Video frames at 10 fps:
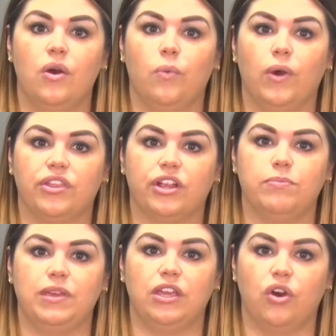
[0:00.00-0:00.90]
whether it
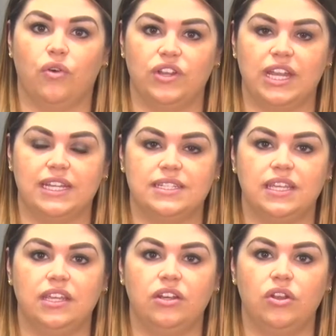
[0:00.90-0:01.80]
be
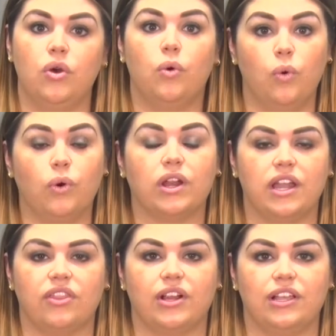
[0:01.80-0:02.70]
COVID-19 or
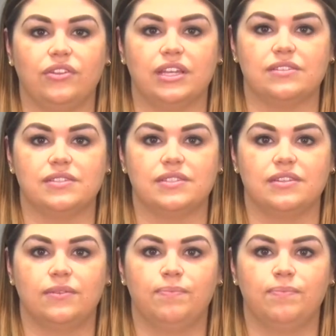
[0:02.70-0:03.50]
another illness.